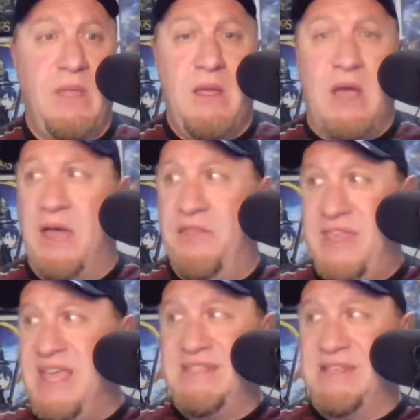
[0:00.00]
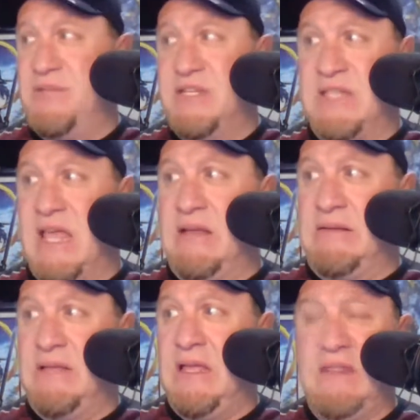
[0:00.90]
I'm just like,
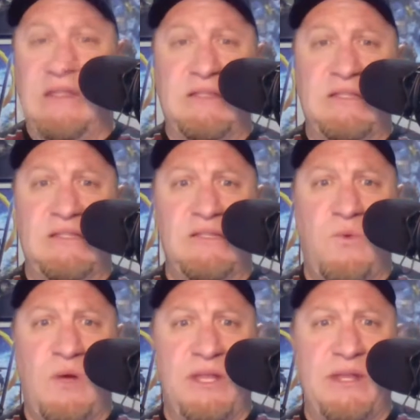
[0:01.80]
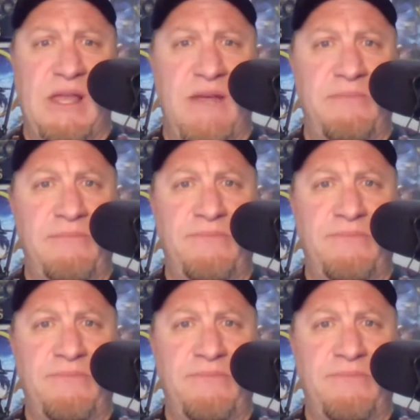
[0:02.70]
I think this is a one and done.